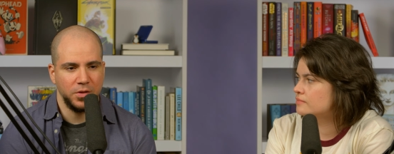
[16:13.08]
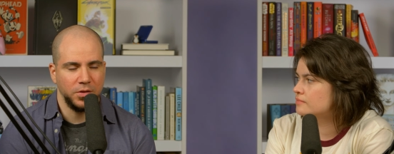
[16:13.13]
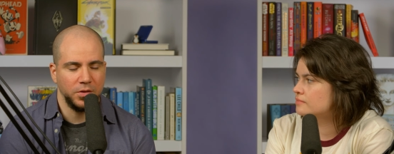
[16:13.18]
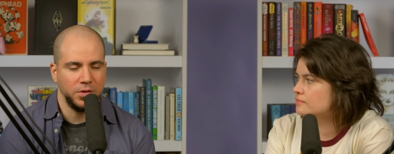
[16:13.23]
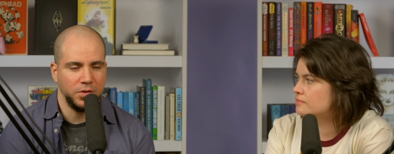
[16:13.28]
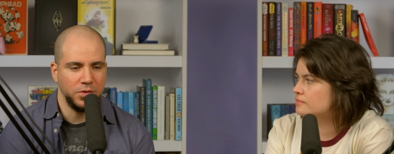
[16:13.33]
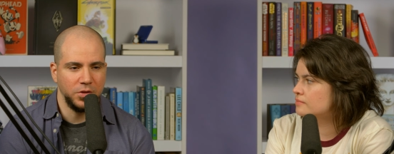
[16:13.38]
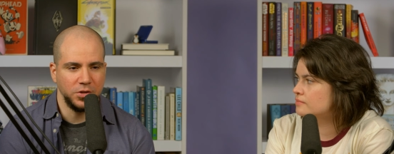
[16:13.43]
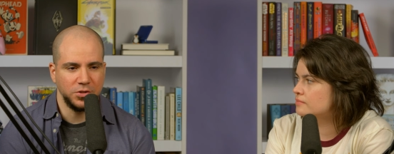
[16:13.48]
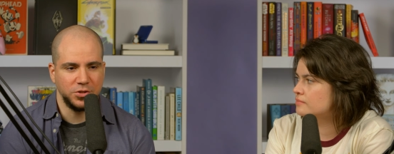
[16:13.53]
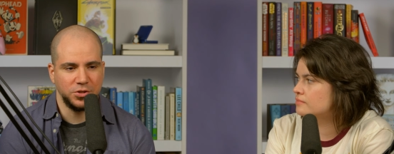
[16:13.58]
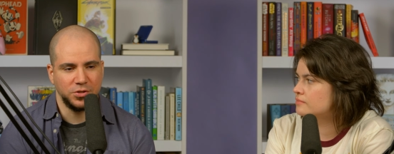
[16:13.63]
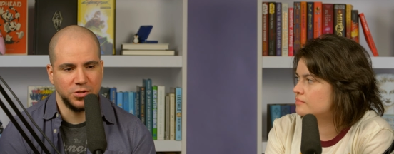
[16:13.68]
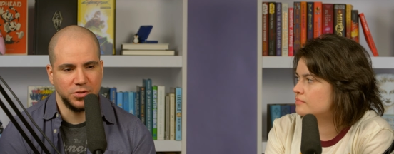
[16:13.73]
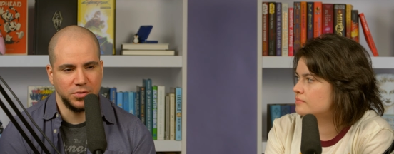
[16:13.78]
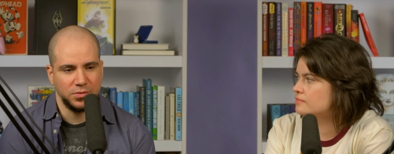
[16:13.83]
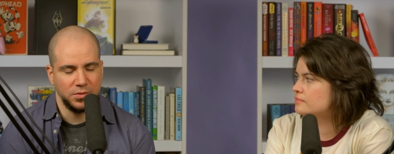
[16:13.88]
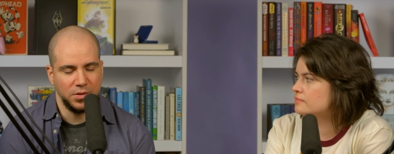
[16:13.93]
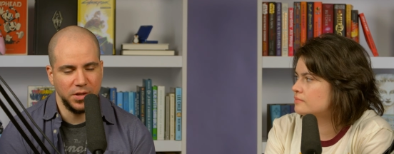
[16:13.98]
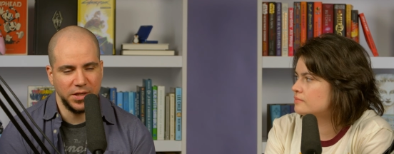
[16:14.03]
Speaker 1: the
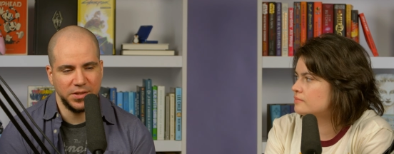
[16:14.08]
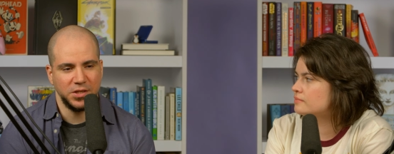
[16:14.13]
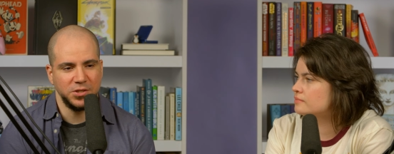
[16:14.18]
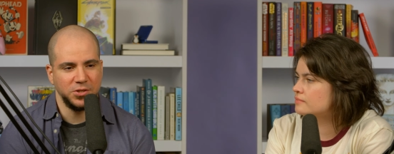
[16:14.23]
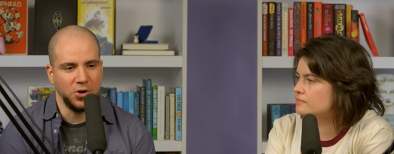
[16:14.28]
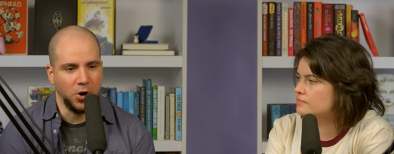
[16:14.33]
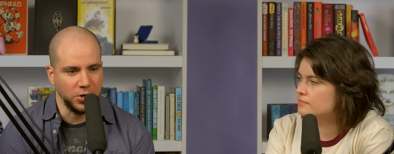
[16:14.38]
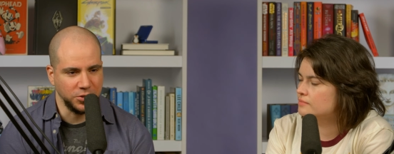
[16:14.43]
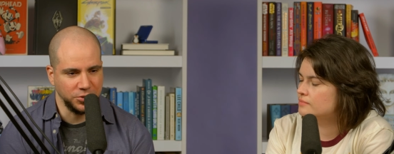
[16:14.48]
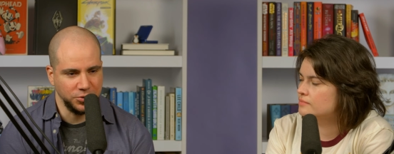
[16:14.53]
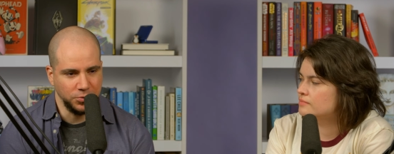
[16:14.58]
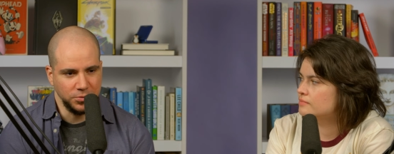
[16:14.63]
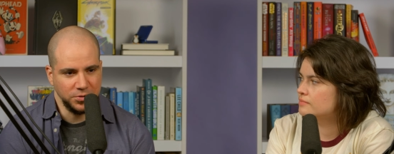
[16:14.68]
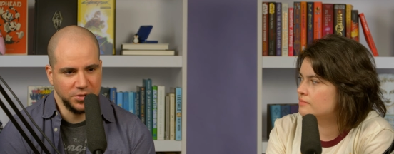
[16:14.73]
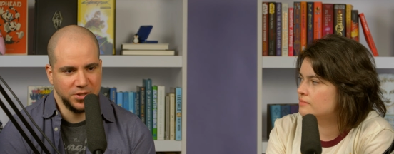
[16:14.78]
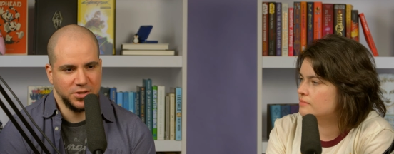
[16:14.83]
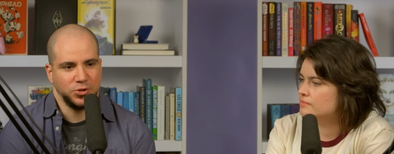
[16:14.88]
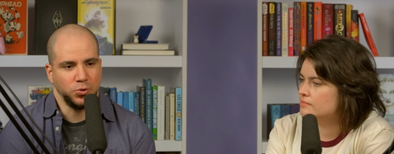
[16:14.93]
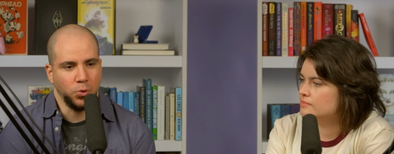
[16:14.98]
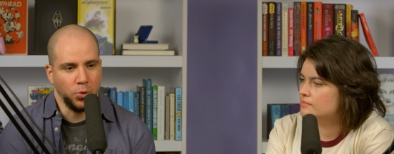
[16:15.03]
like the Dark
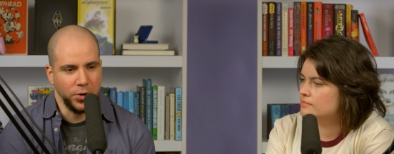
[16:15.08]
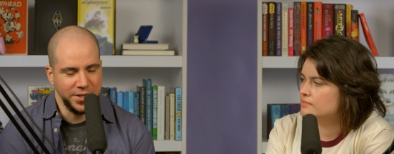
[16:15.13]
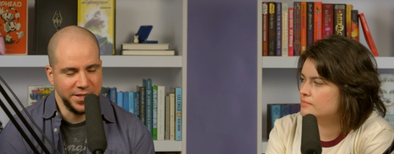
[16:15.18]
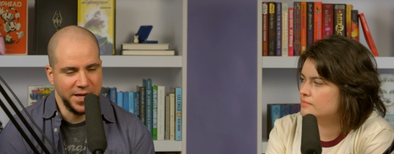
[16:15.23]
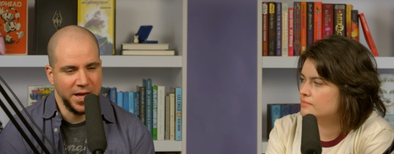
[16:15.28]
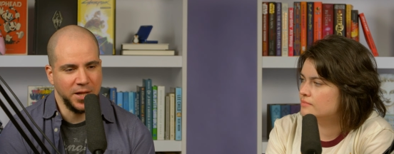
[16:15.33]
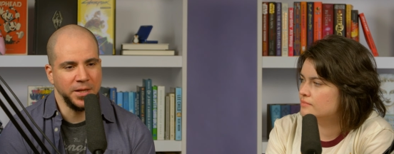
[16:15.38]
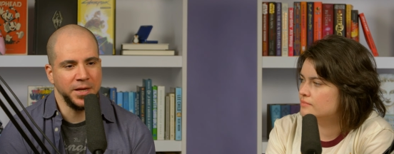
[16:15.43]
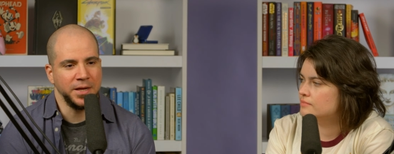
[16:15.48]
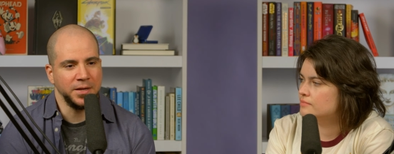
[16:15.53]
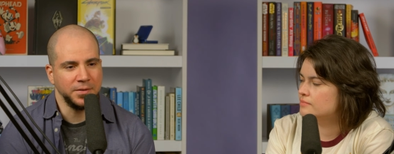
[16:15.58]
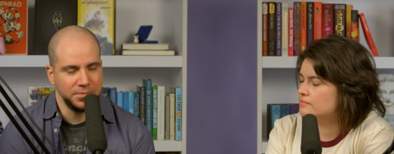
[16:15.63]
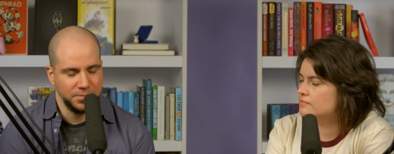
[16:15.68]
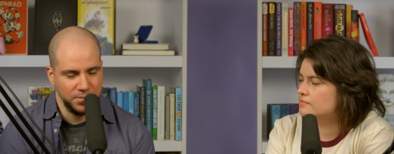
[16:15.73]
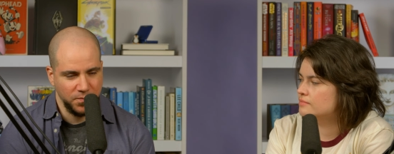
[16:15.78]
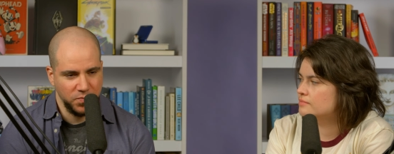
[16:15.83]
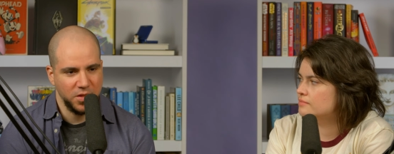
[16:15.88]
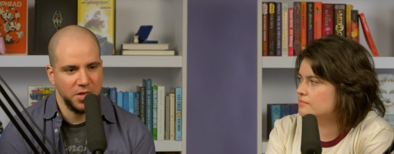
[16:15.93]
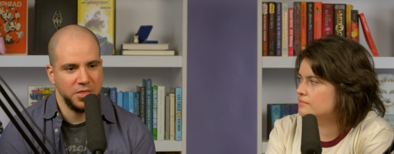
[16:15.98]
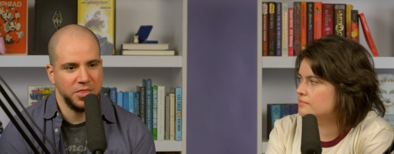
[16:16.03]
Souls storytelling
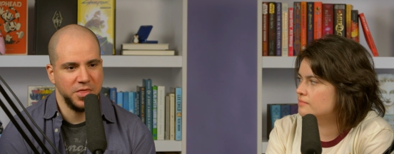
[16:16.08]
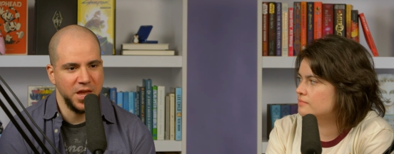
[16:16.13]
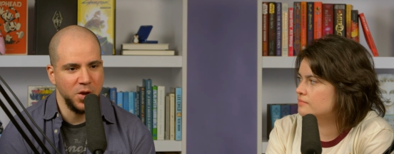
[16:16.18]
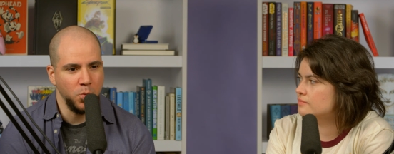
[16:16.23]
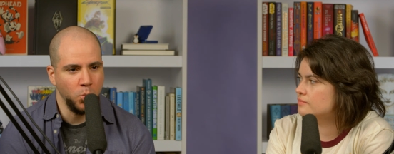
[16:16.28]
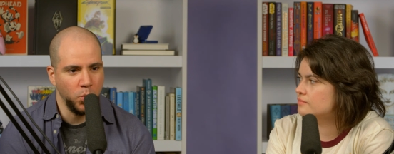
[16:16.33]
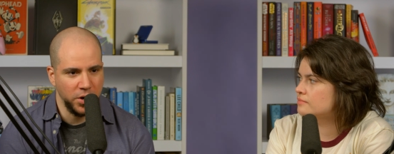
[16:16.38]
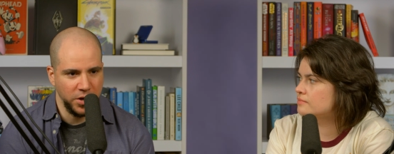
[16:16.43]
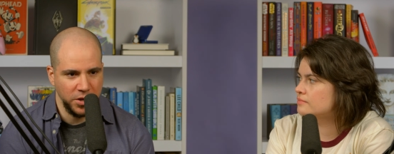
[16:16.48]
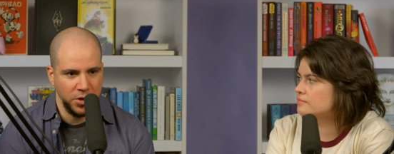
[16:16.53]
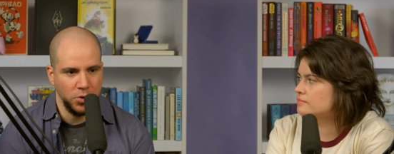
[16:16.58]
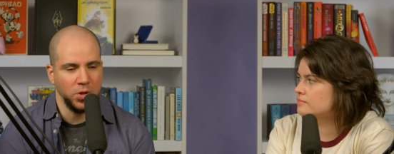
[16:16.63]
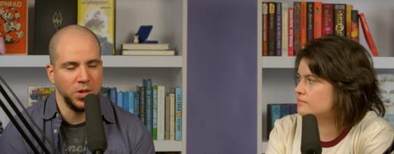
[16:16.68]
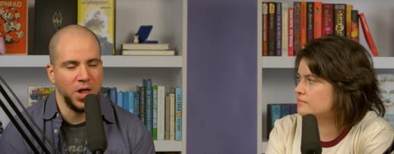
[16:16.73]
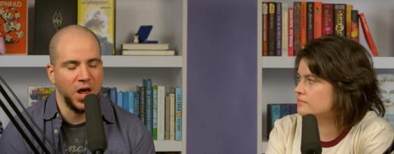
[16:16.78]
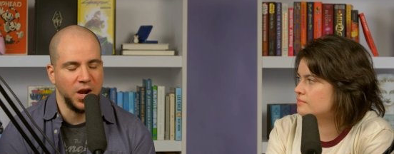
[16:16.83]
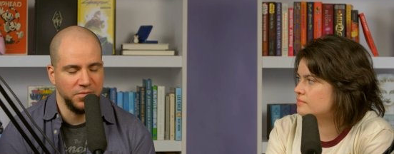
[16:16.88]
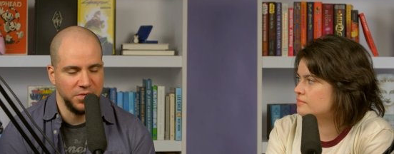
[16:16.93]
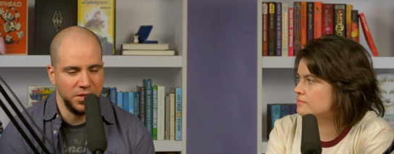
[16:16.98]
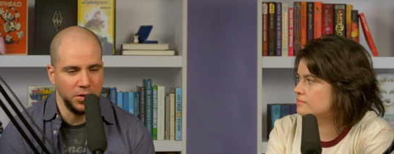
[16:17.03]
thing, where you know a
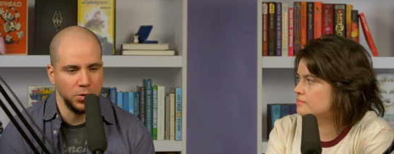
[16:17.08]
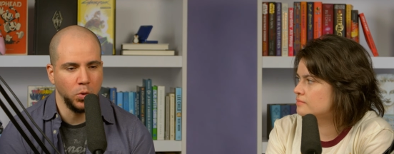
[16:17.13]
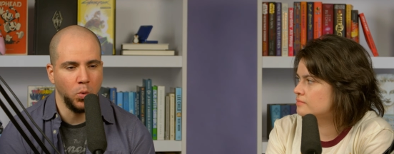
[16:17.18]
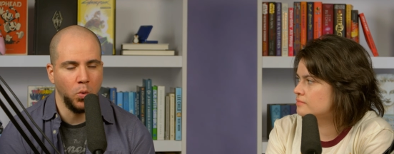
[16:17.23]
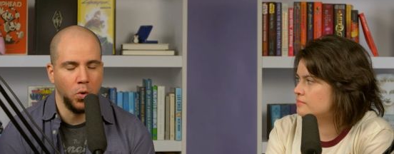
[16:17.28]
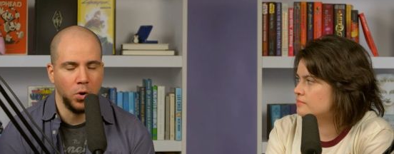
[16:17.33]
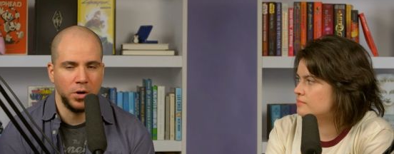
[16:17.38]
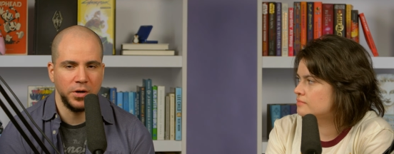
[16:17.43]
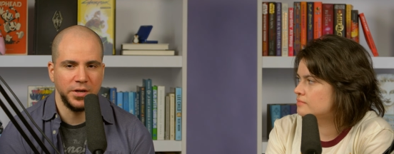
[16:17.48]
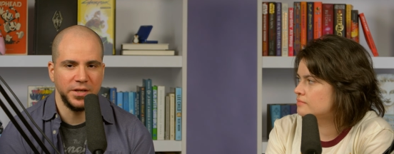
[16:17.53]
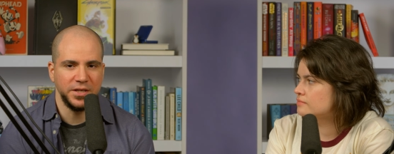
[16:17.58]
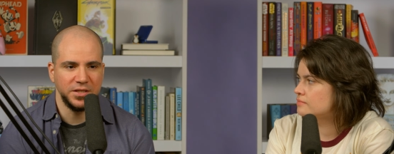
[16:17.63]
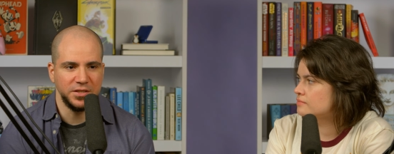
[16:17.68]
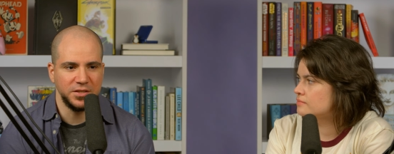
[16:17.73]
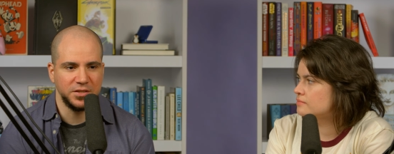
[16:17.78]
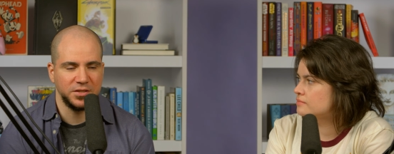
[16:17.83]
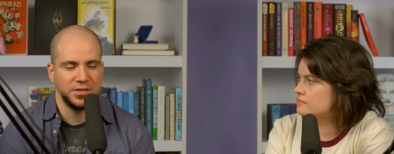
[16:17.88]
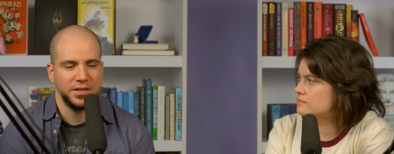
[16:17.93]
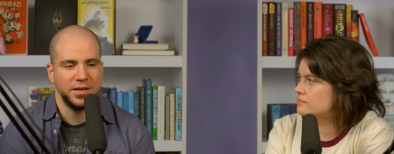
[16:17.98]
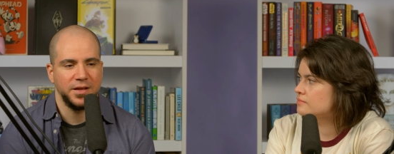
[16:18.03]
lot of the lore
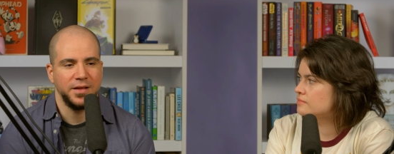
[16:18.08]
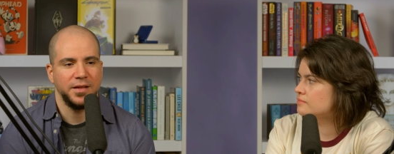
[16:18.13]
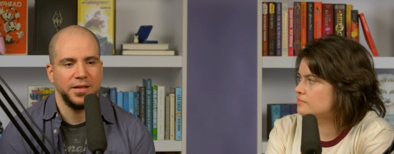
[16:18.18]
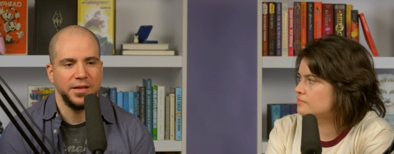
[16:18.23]
is